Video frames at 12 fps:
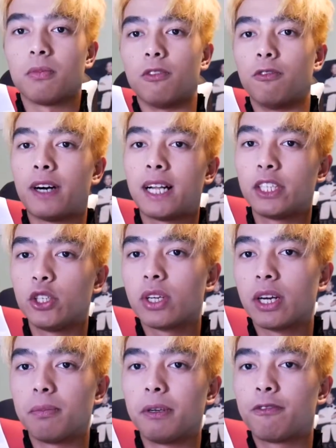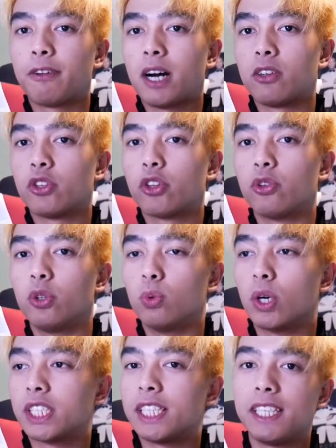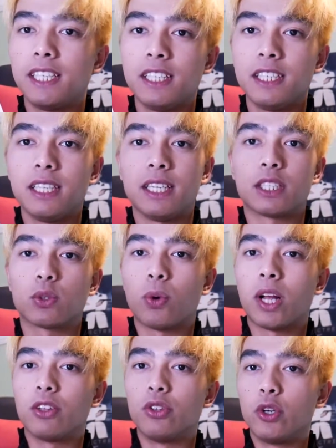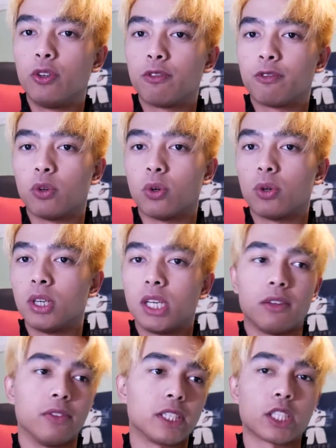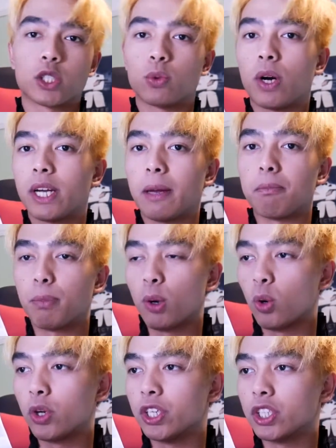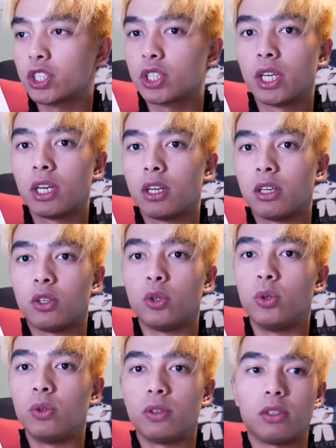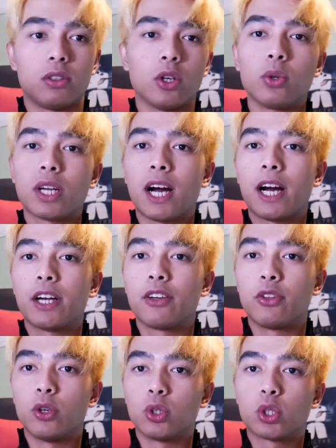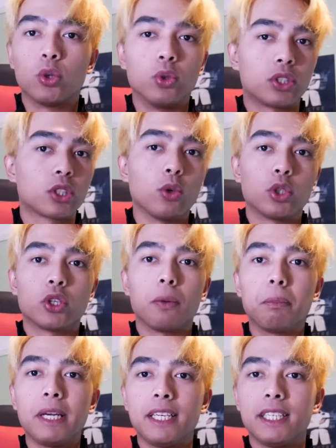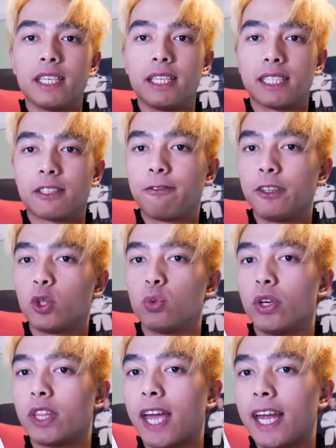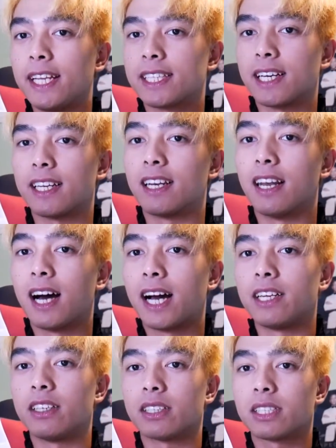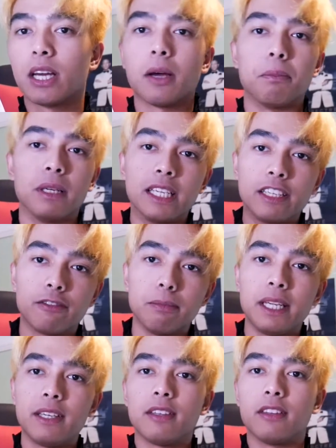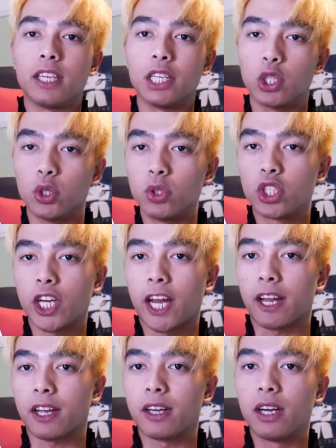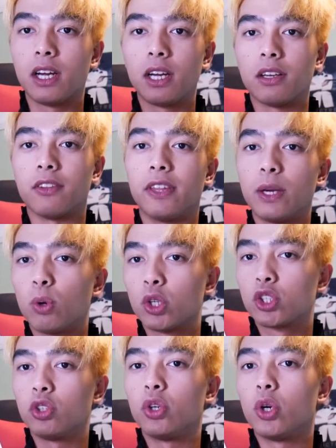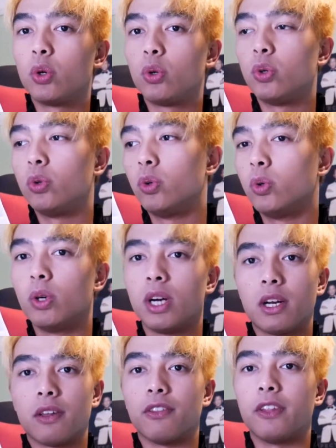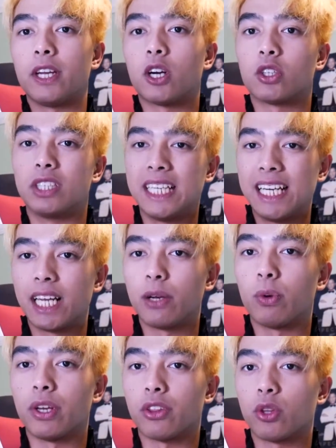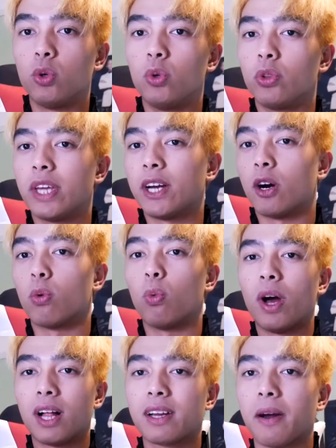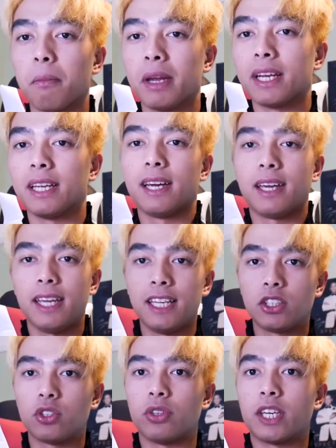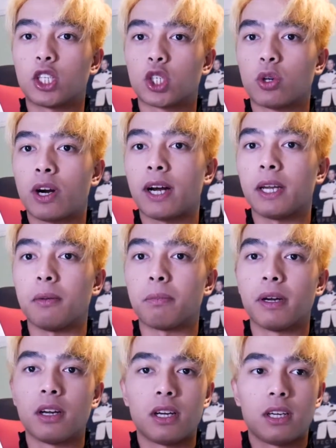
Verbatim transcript: Value can be found through what he is well known for. This is why employers who don't hire those whose social media is filled with hate and liars. Believe me, they do check. They want to know who they are dealing with, who they are welcoming into their tribe.